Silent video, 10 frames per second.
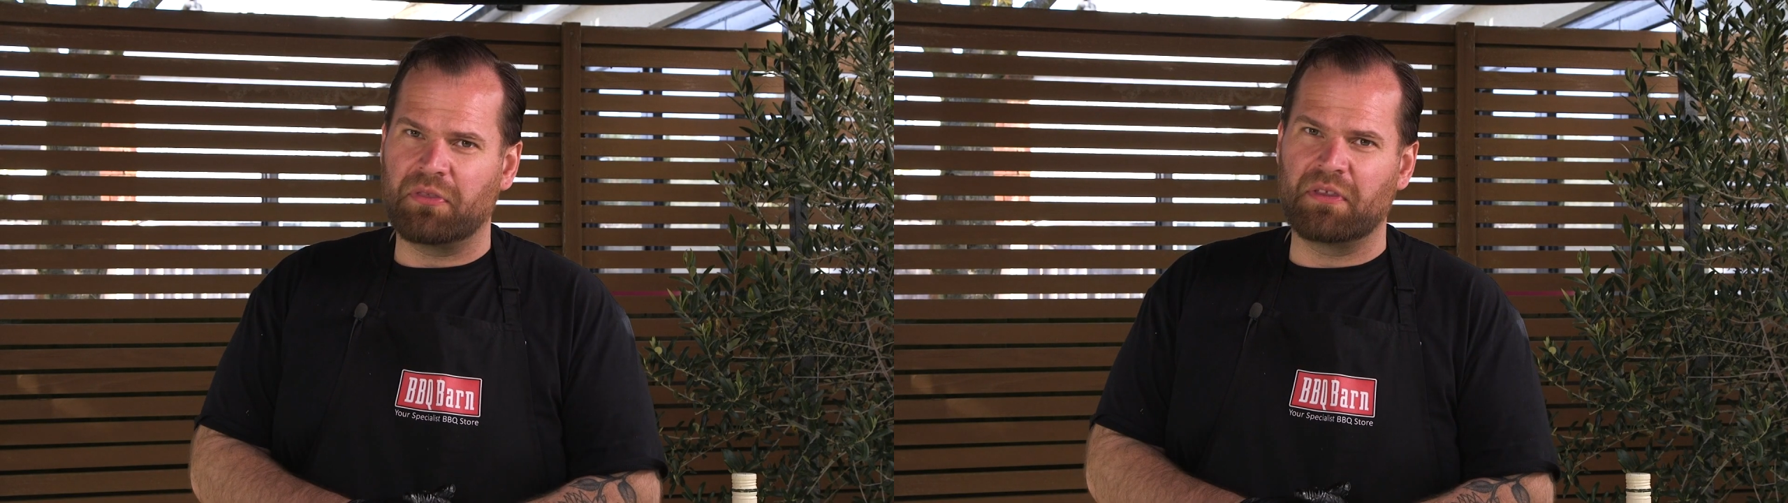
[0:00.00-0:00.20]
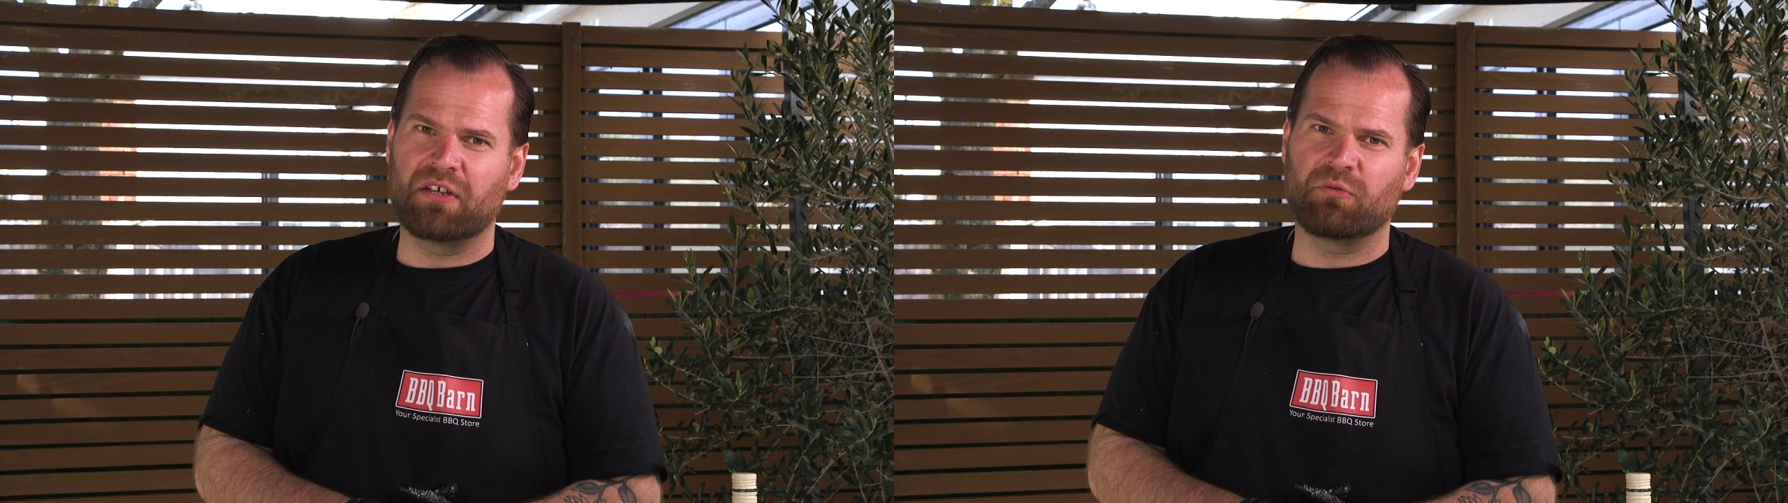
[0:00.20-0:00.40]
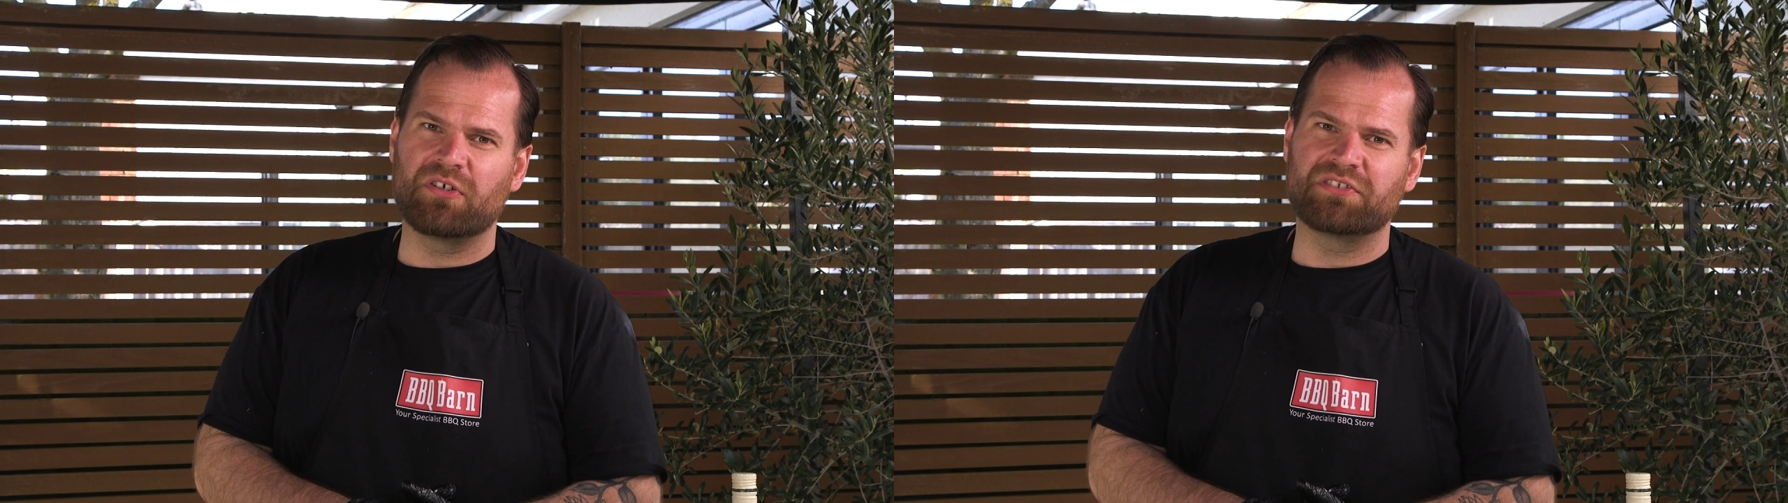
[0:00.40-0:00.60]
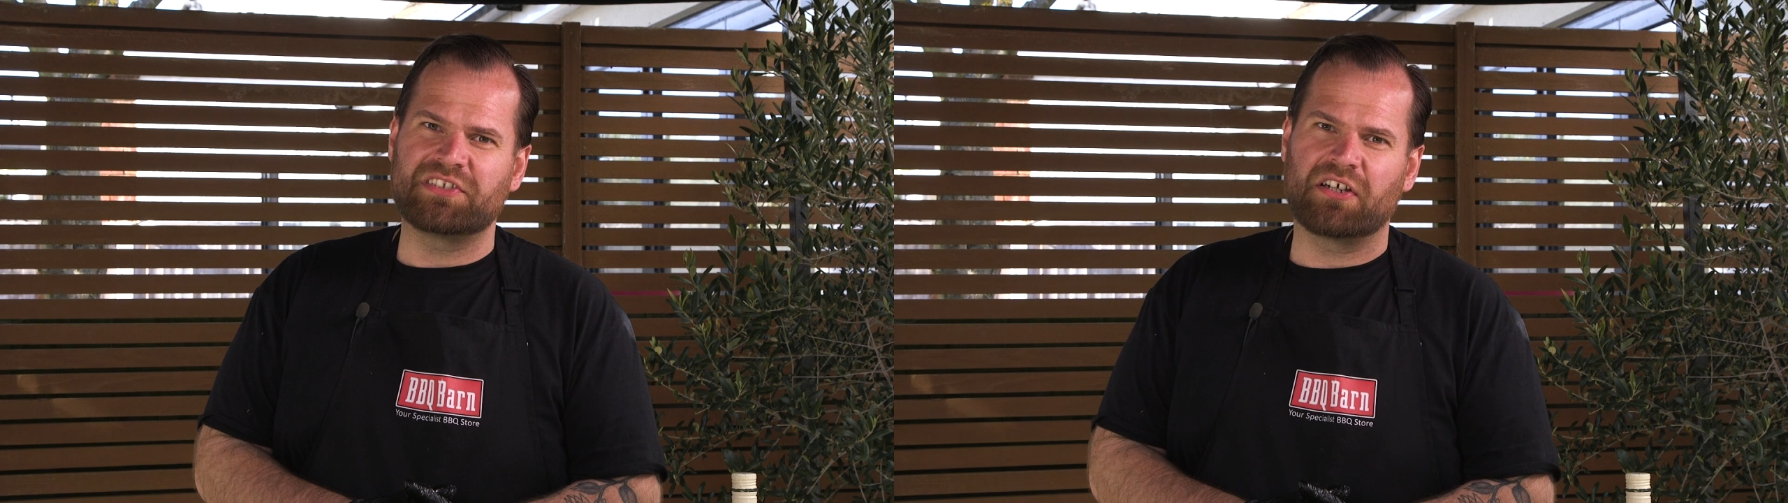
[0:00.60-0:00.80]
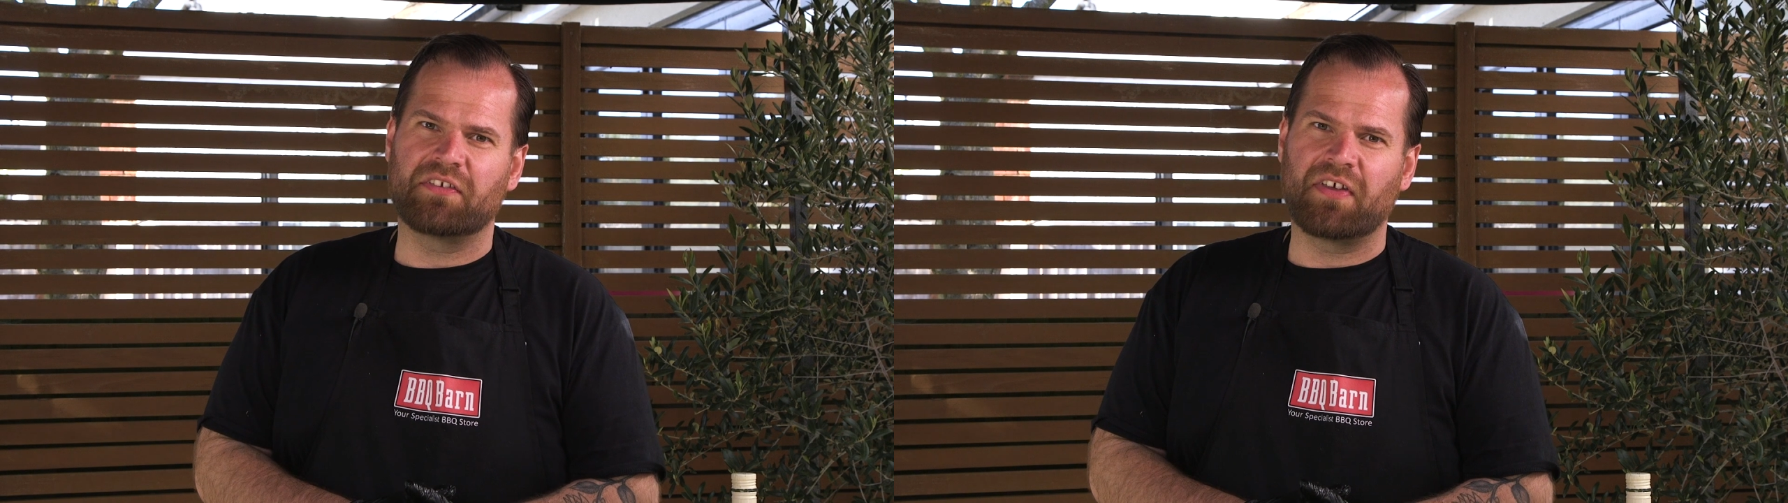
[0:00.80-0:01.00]
the grilled
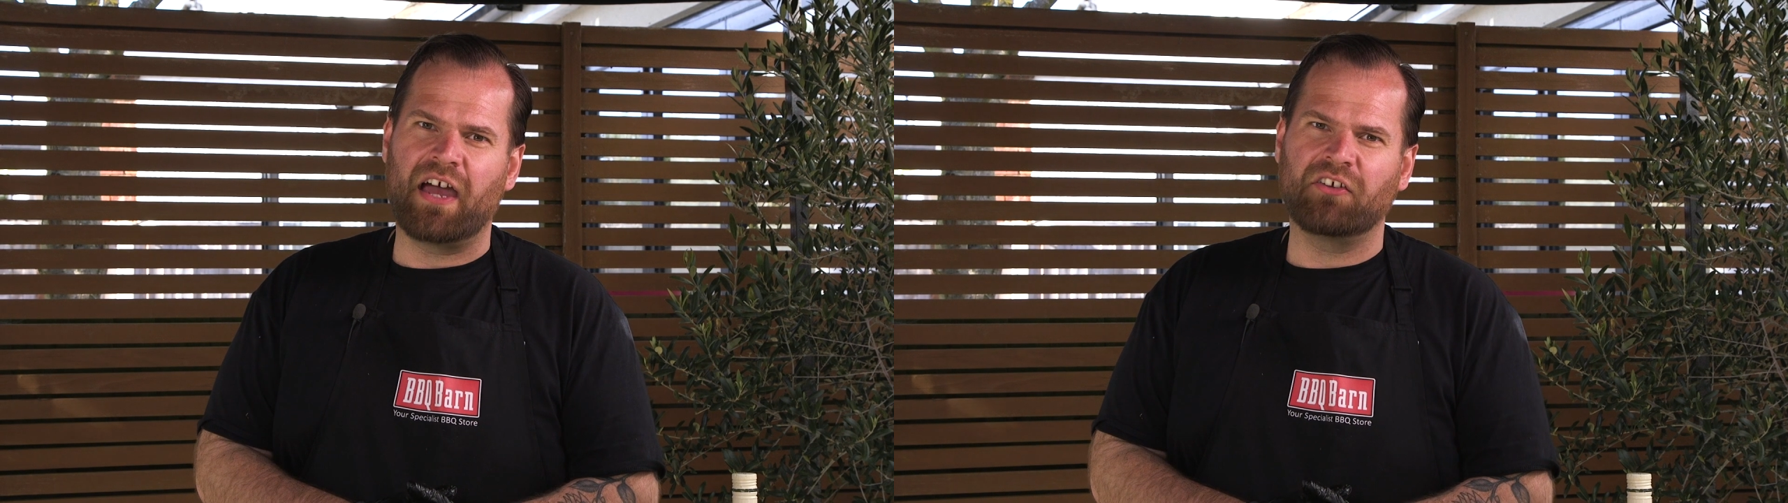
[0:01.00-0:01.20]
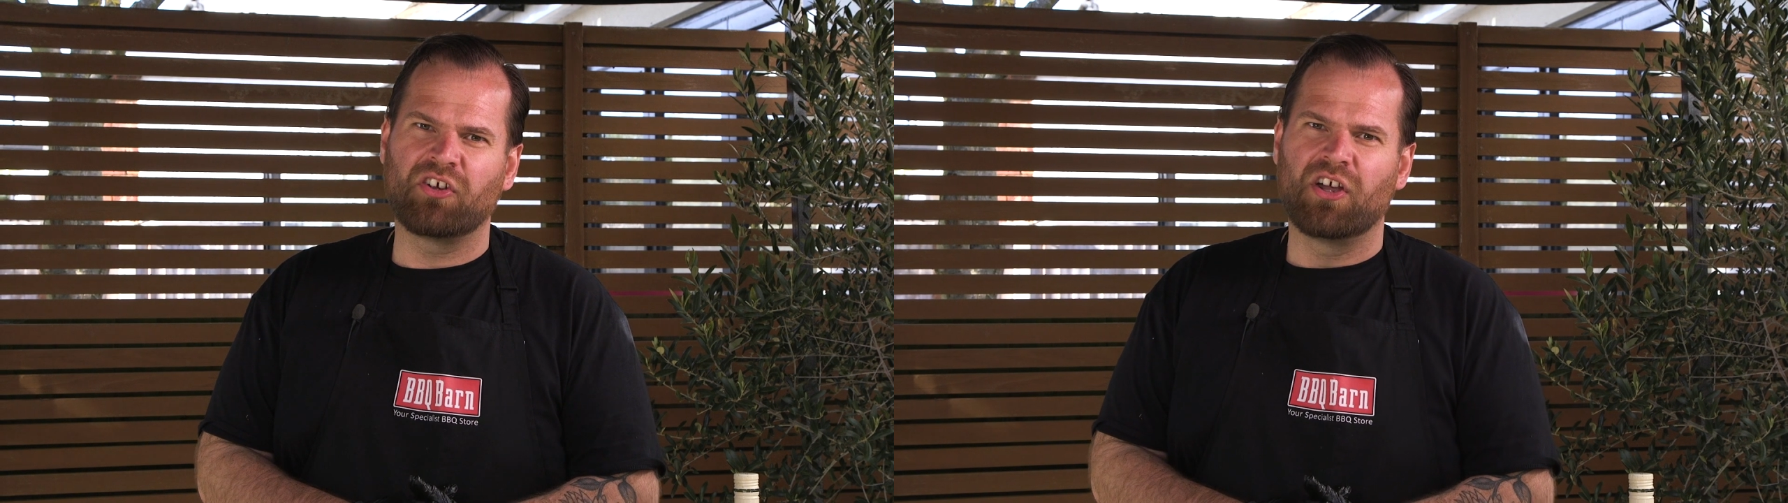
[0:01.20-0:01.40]
succotash,